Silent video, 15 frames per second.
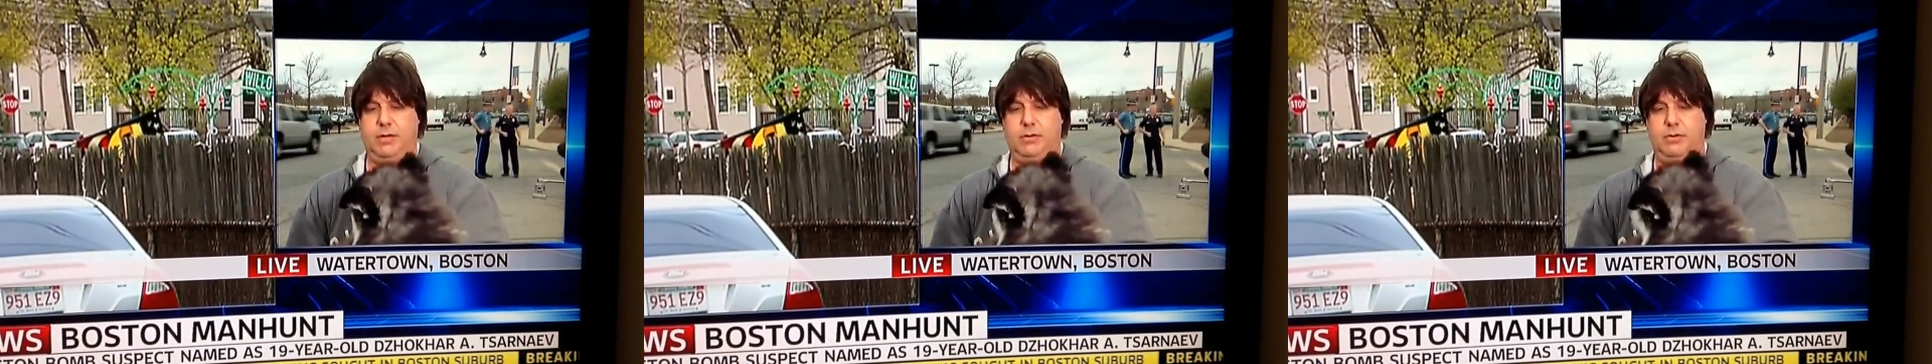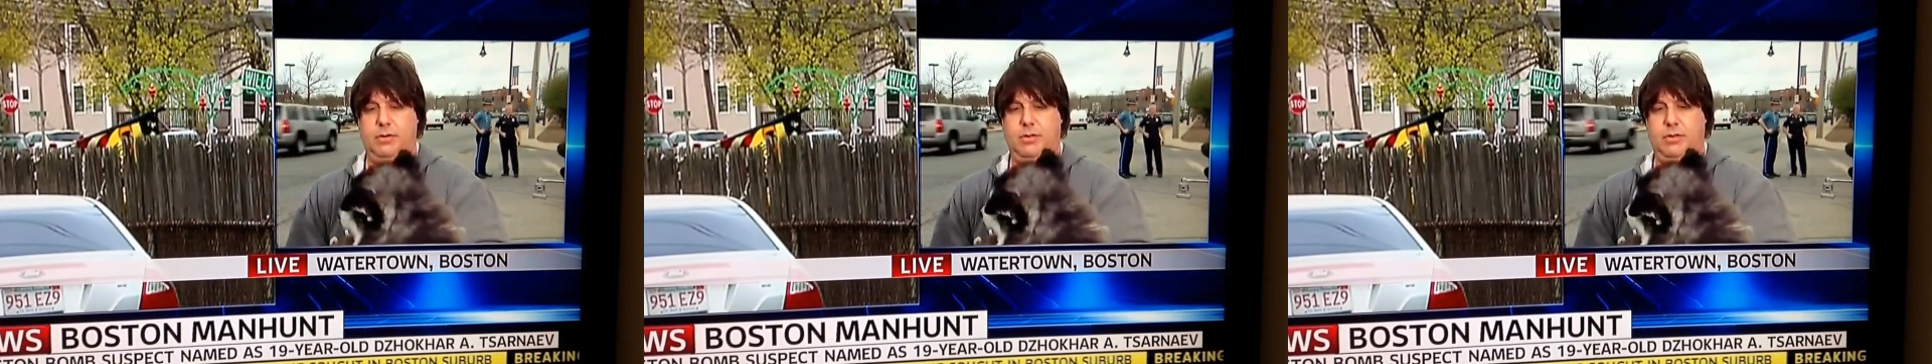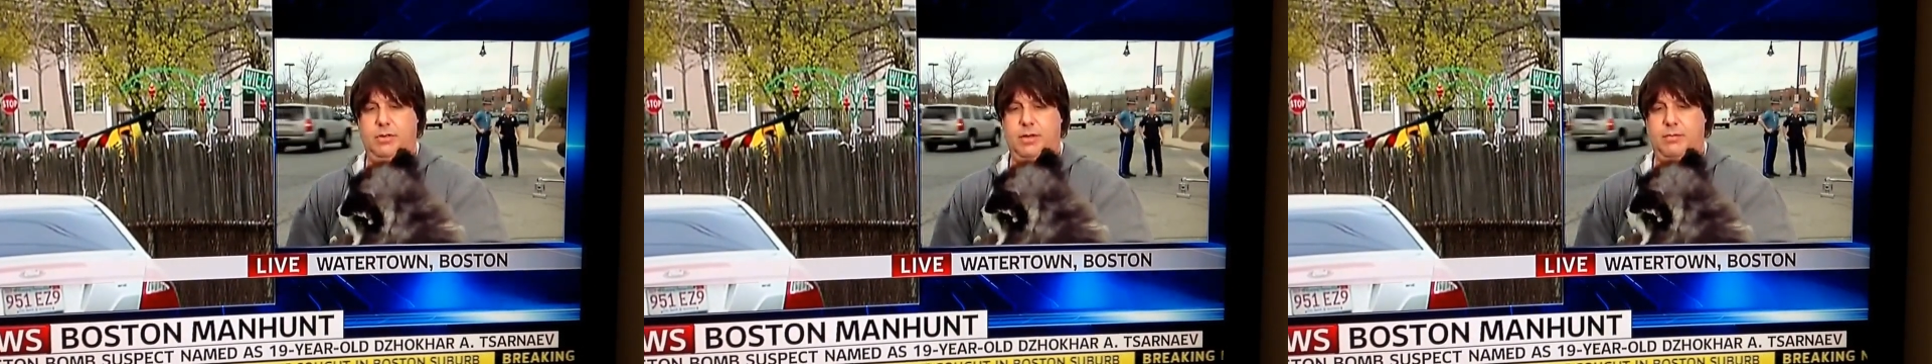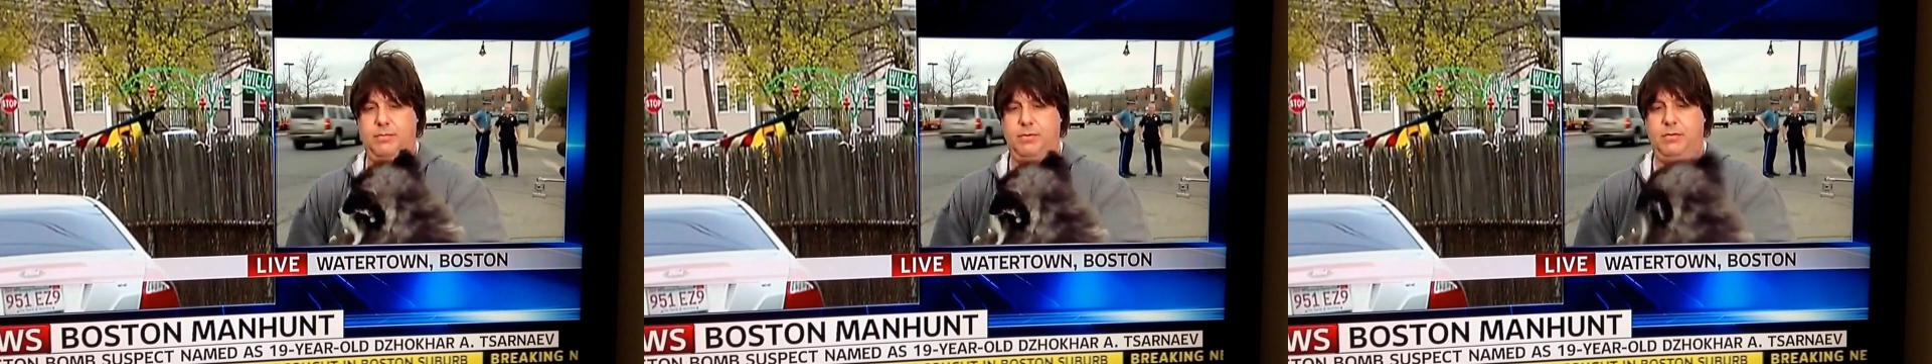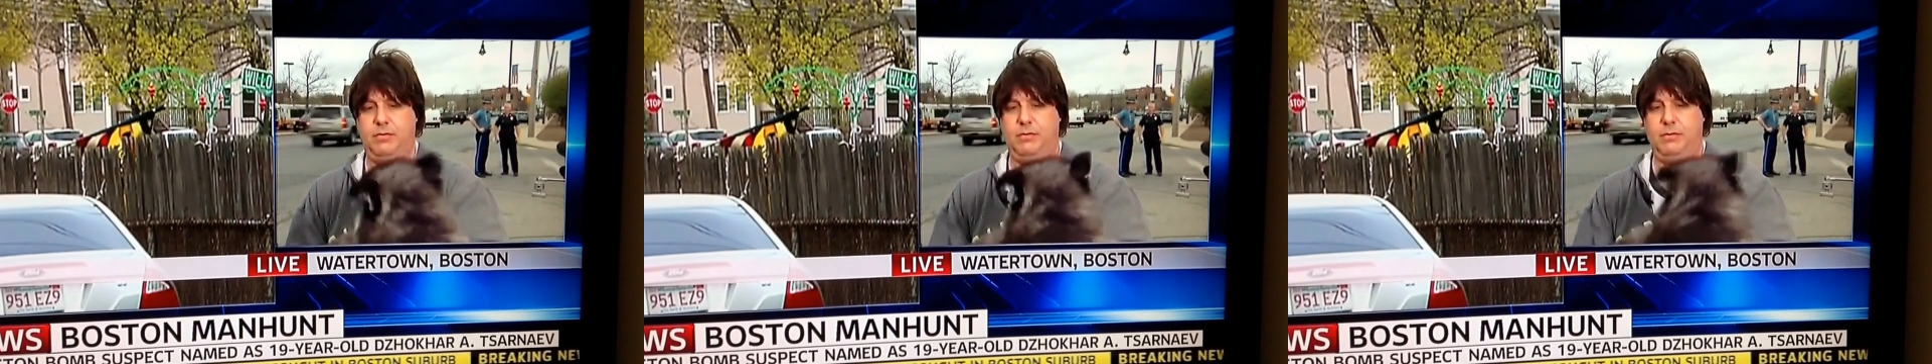doorstep
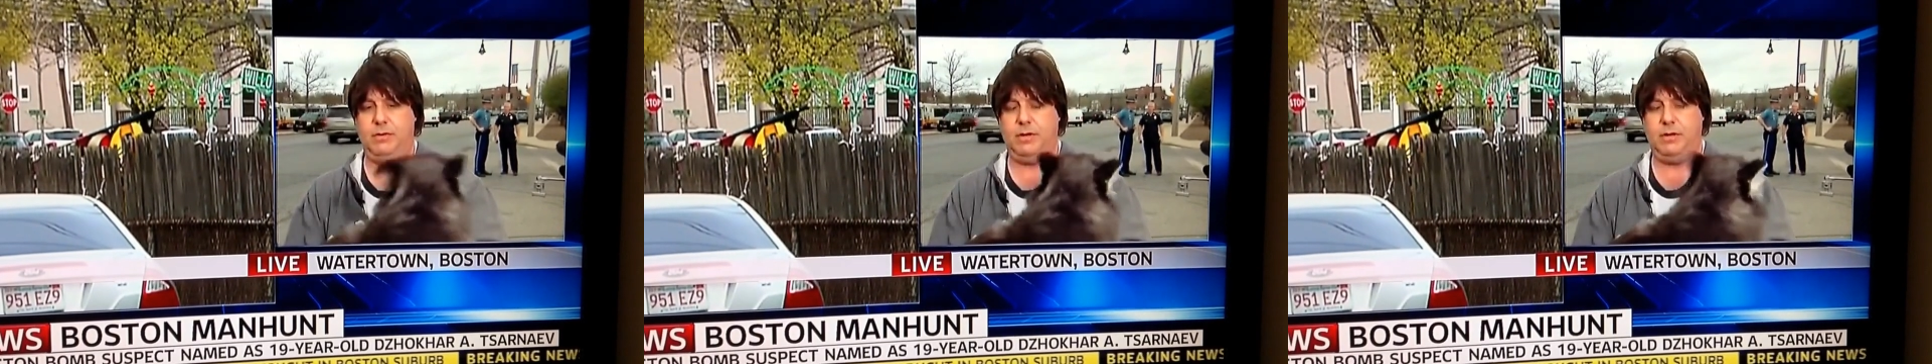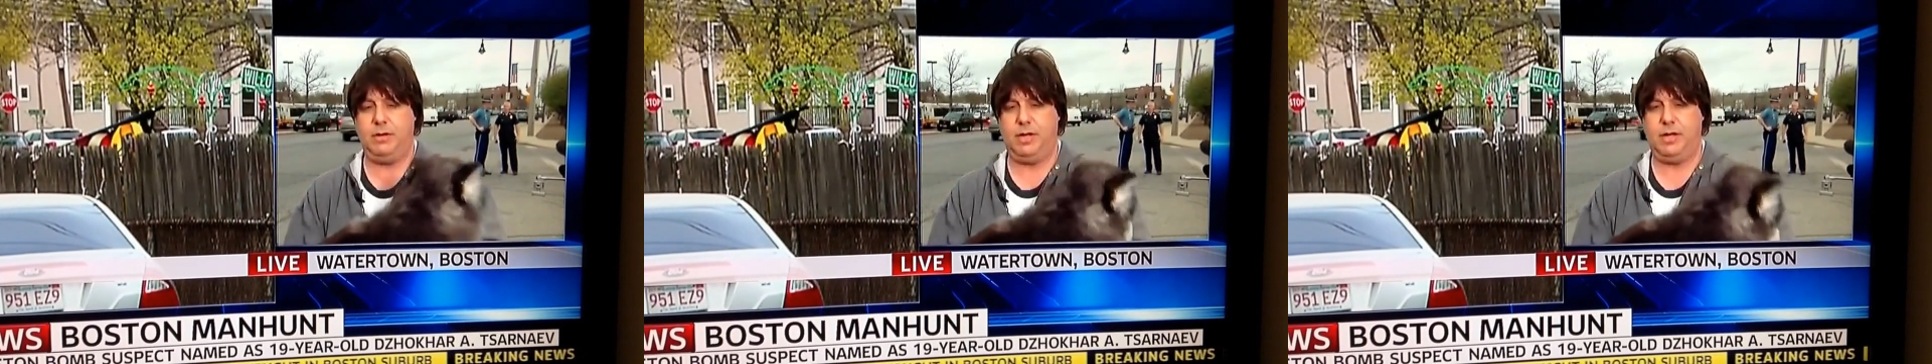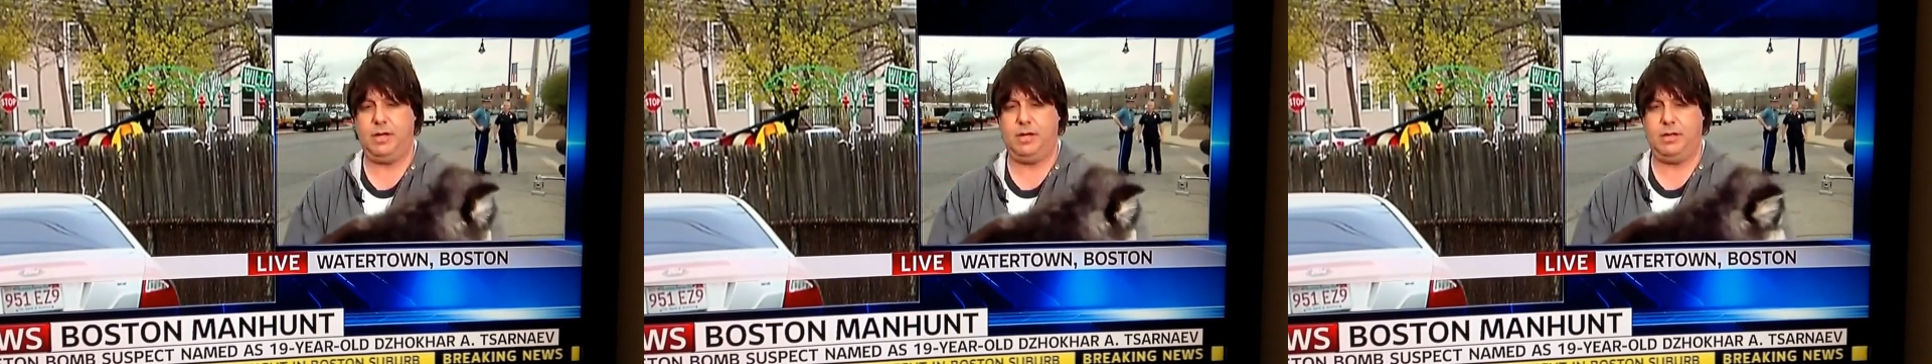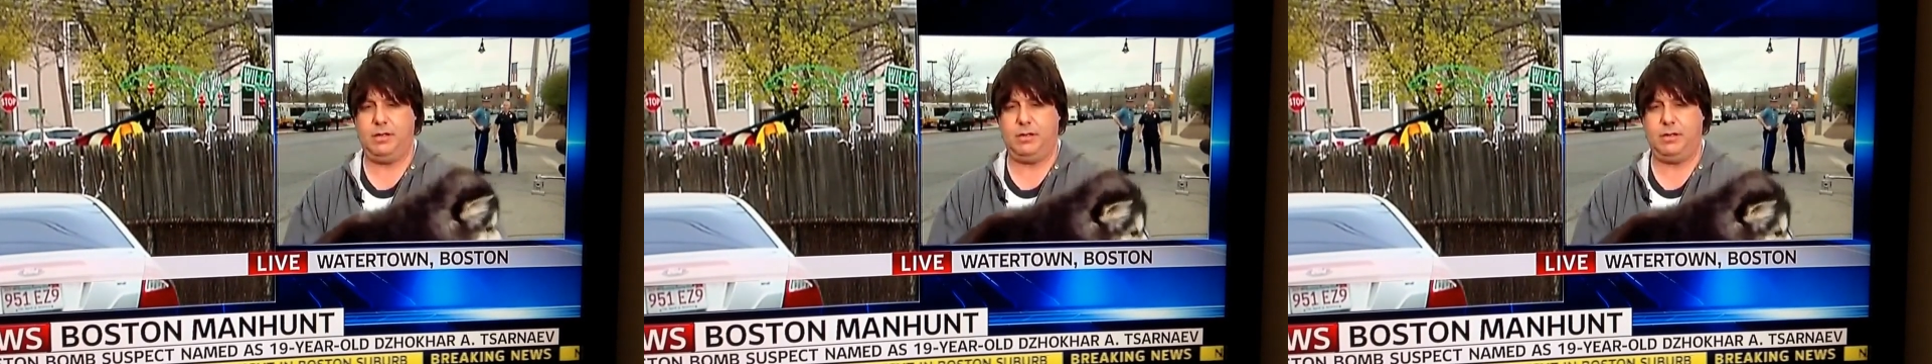over on uh,